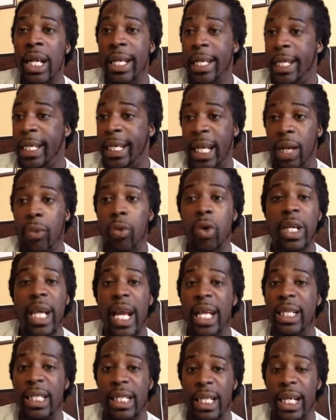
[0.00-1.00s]
They won't
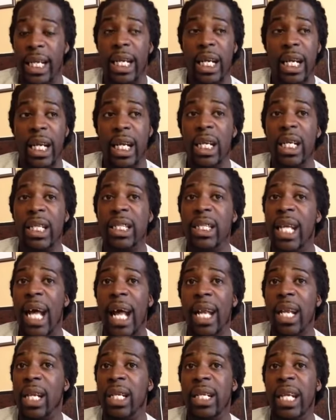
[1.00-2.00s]
hesitate.
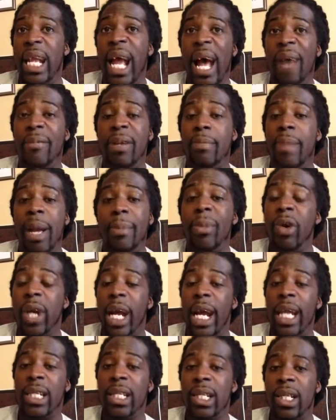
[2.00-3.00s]
They have it
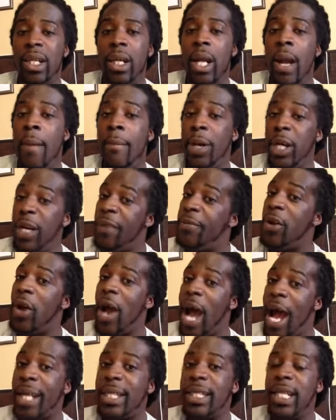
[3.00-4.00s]
memorized. But if you
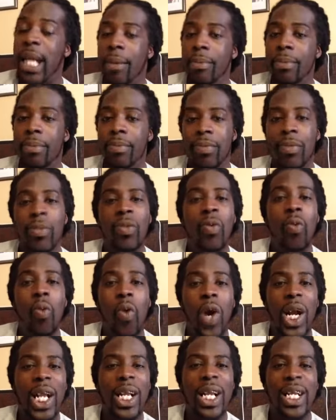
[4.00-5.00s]
ask them,
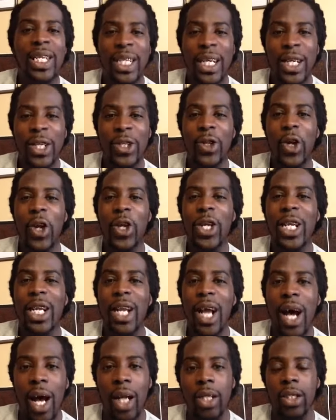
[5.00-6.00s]
what are the things you're
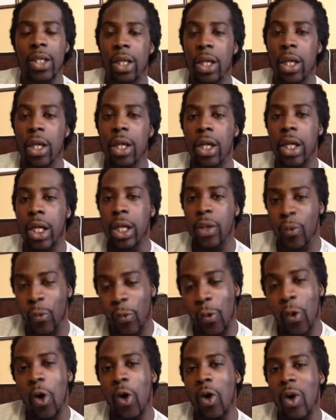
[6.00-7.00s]
not looking
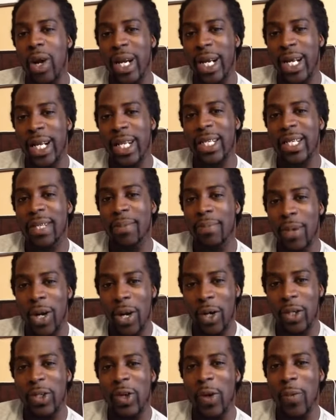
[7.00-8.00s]
for in a
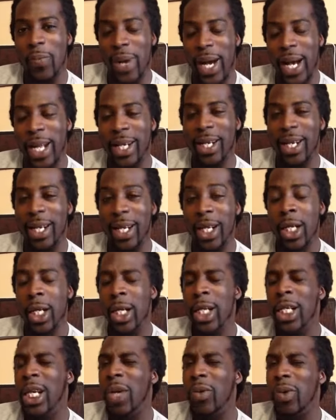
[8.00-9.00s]
spouse or partner?
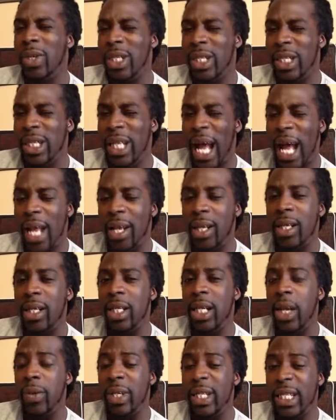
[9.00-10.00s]
They would stop
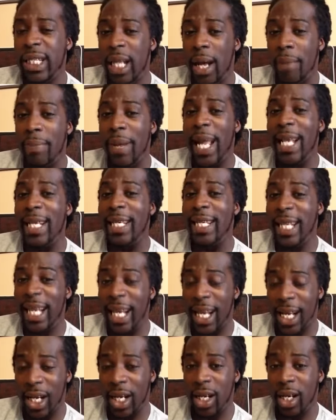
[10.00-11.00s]
and think.